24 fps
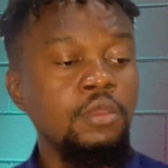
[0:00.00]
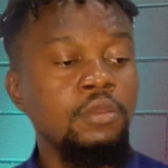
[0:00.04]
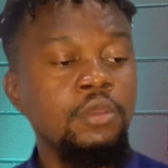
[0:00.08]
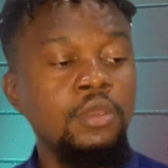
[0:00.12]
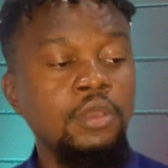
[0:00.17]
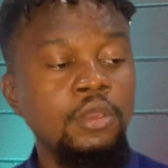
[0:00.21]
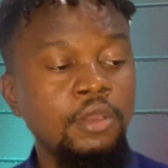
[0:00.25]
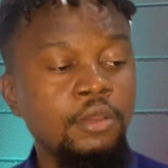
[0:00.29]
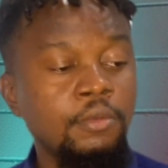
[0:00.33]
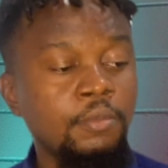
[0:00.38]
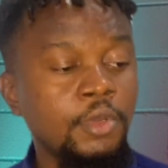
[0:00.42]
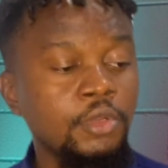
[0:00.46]

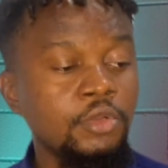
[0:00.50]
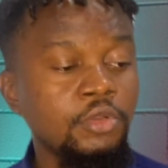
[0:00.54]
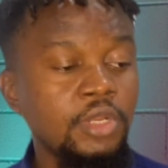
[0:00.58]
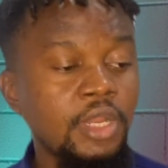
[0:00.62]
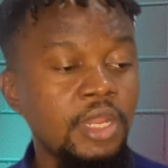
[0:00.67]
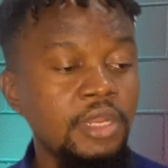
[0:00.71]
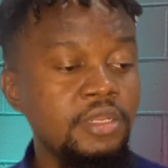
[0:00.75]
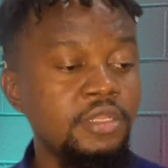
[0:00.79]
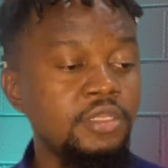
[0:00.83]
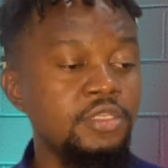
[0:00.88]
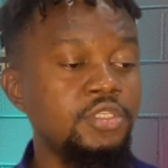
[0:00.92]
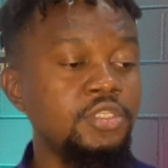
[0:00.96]

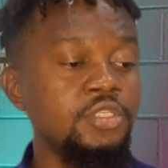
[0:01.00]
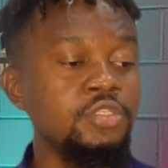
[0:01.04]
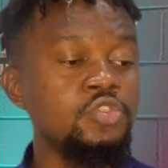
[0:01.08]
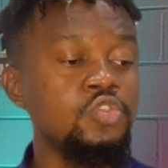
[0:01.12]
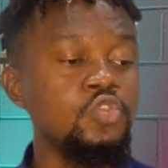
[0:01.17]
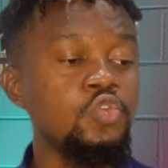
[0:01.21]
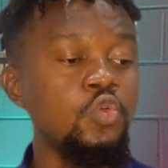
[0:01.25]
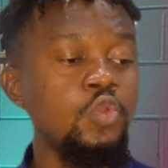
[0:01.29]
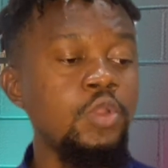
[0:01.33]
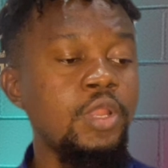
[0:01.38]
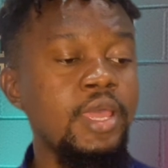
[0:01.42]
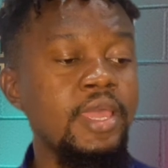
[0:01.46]
Another niche
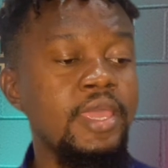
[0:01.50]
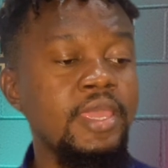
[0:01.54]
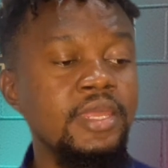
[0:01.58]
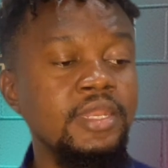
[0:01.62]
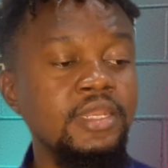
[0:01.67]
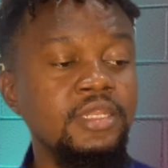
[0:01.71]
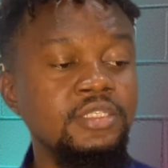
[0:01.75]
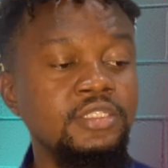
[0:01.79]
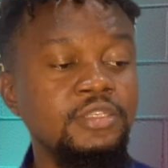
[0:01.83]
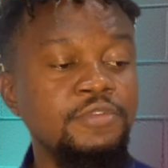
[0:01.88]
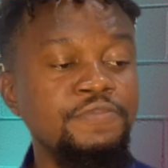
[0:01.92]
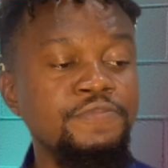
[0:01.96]
is solar
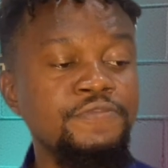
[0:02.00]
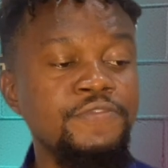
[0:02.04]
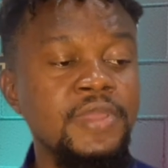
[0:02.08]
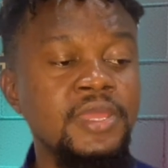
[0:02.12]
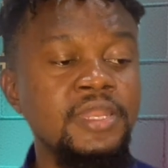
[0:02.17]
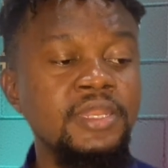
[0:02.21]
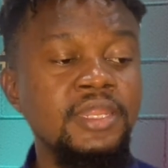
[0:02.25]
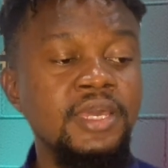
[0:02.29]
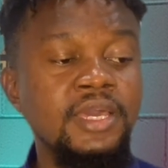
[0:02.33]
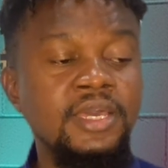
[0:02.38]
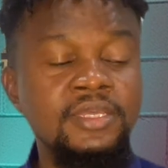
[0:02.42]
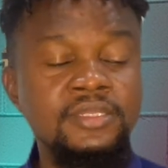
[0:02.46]
energy
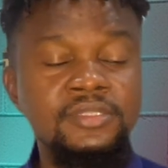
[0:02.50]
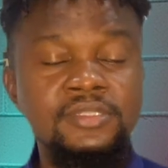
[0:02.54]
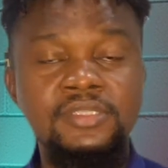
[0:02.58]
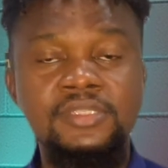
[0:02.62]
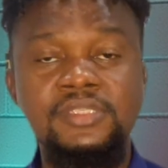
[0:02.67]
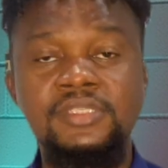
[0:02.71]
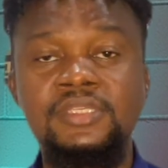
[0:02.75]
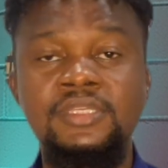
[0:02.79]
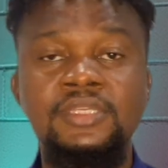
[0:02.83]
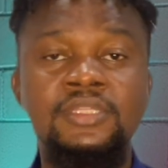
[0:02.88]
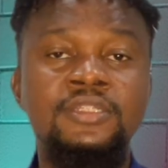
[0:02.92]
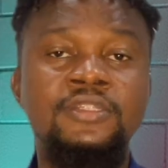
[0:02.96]

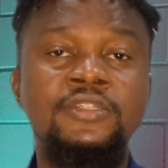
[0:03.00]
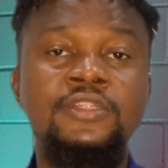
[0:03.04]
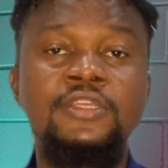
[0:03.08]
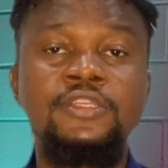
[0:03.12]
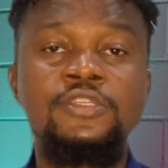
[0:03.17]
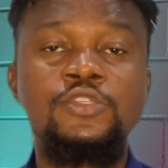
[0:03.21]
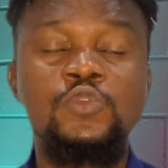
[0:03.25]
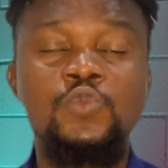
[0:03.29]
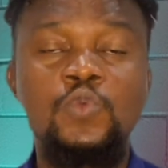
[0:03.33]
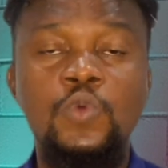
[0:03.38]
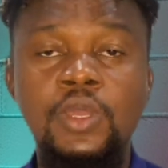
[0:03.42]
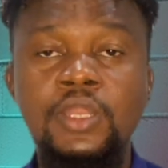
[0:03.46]
financing.
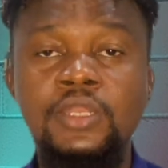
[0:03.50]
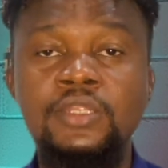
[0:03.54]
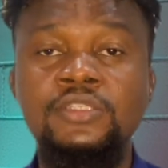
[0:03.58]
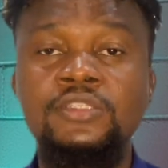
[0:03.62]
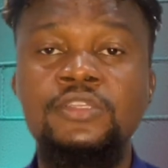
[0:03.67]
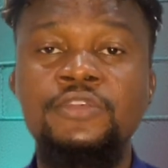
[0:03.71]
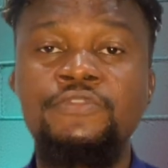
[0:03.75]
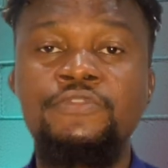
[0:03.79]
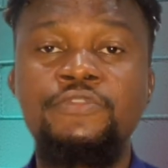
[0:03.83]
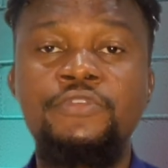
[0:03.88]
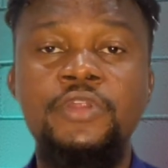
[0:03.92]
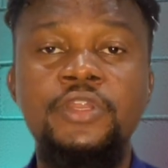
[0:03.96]
This one
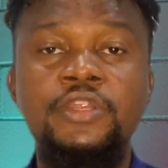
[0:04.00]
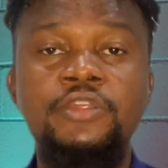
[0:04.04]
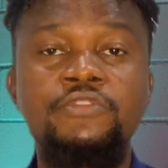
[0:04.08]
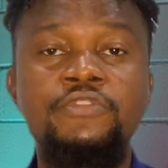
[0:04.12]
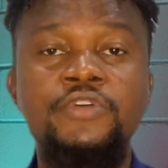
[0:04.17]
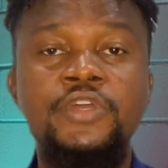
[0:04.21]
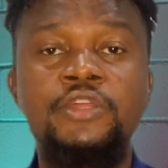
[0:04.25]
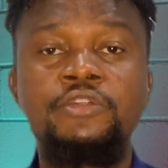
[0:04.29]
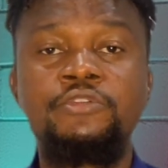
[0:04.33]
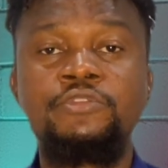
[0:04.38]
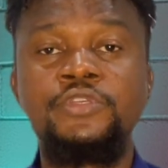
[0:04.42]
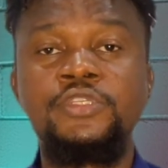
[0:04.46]
is a very,
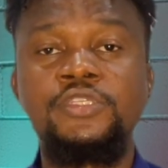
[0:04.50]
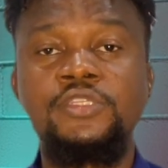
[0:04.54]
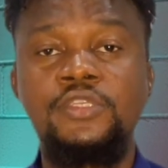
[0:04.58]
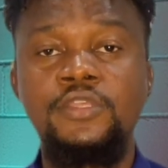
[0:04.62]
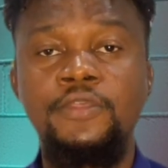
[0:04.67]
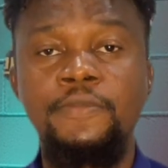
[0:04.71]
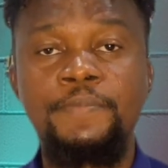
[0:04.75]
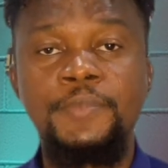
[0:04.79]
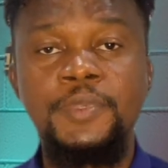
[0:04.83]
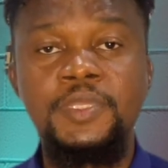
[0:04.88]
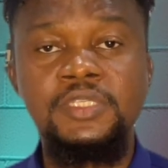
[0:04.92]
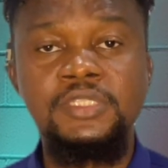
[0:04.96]
very
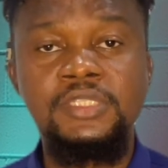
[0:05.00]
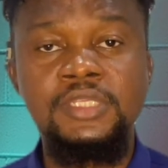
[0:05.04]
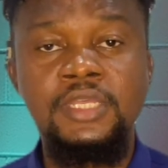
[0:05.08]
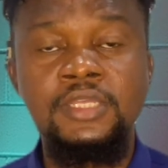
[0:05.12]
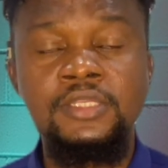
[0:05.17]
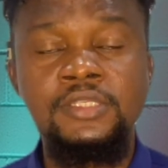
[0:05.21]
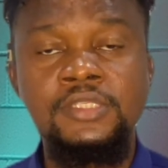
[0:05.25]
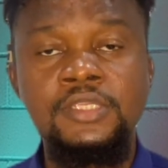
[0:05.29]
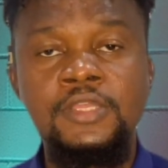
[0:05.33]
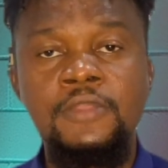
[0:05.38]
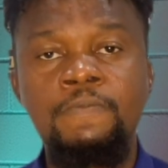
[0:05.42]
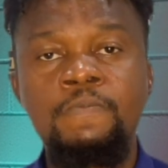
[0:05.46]
risky
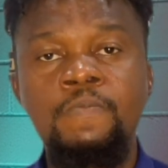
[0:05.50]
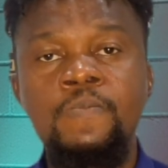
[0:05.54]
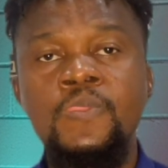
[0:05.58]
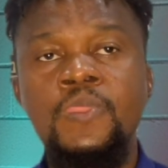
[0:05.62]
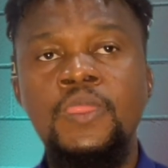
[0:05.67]
business.